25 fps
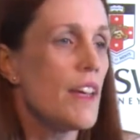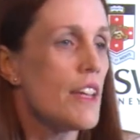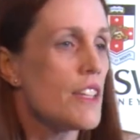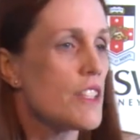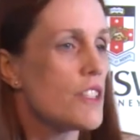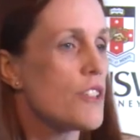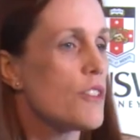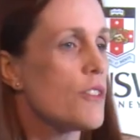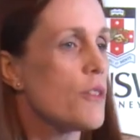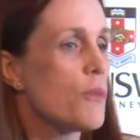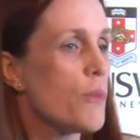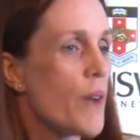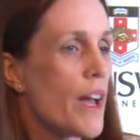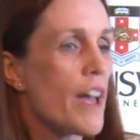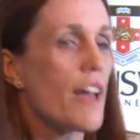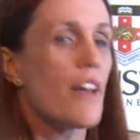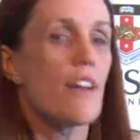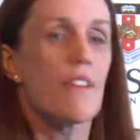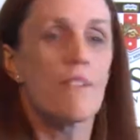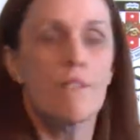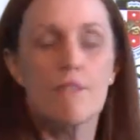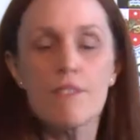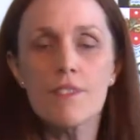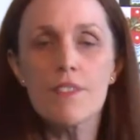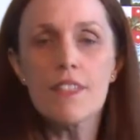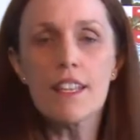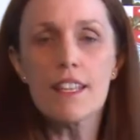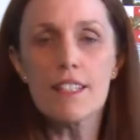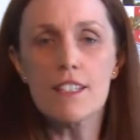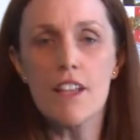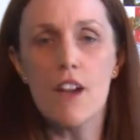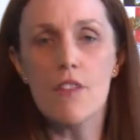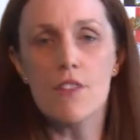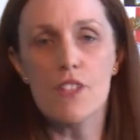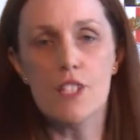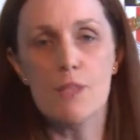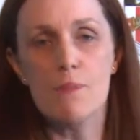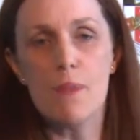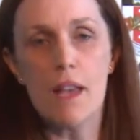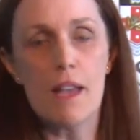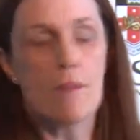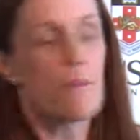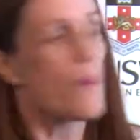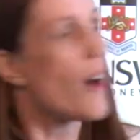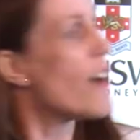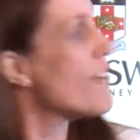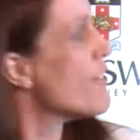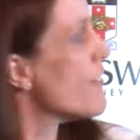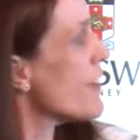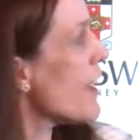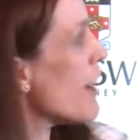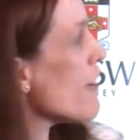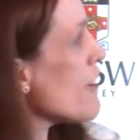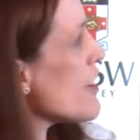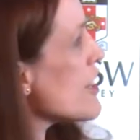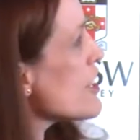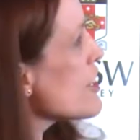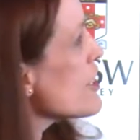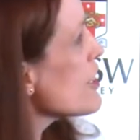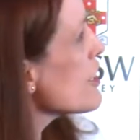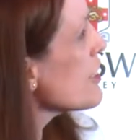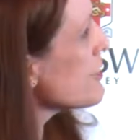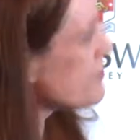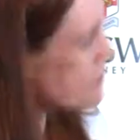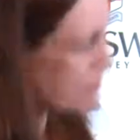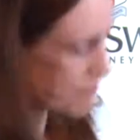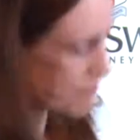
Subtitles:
to where things like respect might flourish.